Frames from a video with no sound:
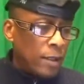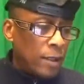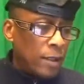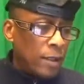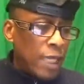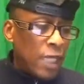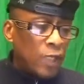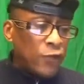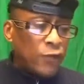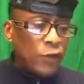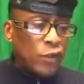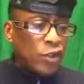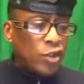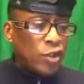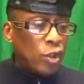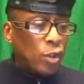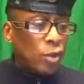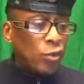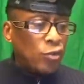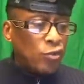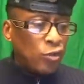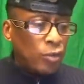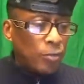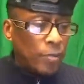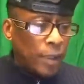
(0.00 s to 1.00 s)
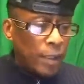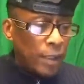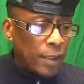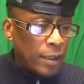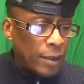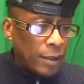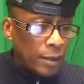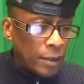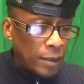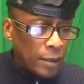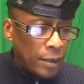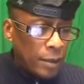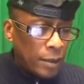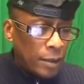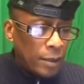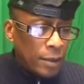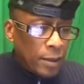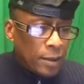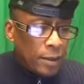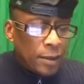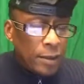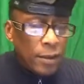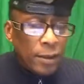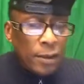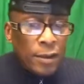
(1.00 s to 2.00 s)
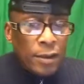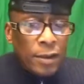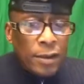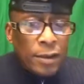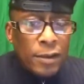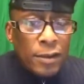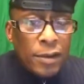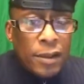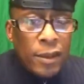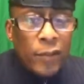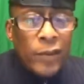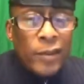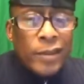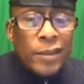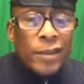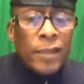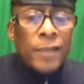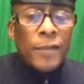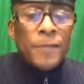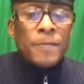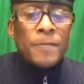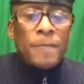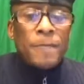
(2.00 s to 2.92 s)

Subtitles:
That's for children, man. Seriously.